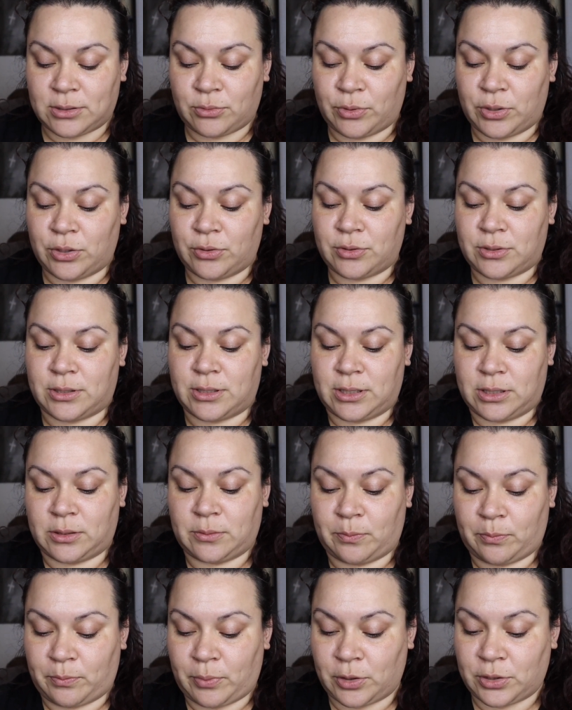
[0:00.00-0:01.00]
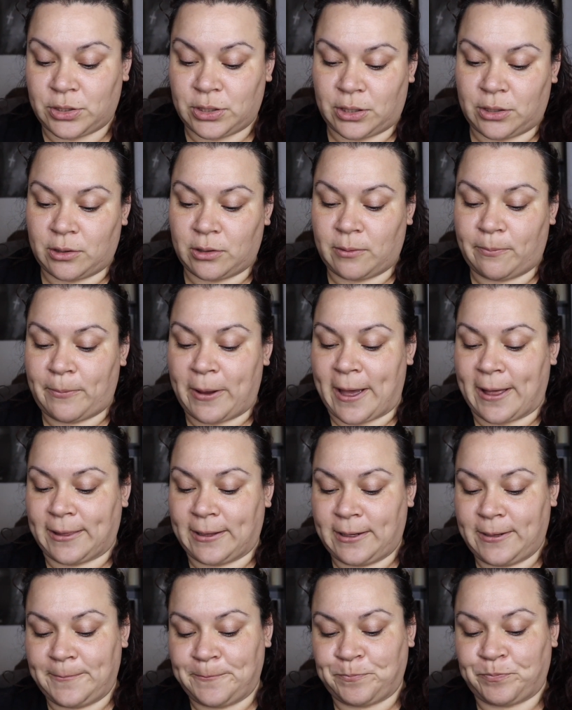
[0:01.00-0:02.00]
We used this particular
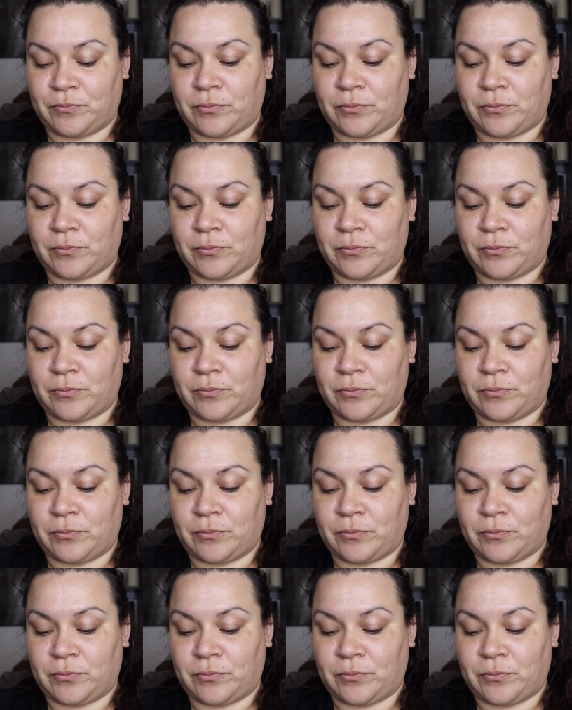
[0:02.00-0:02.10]
palette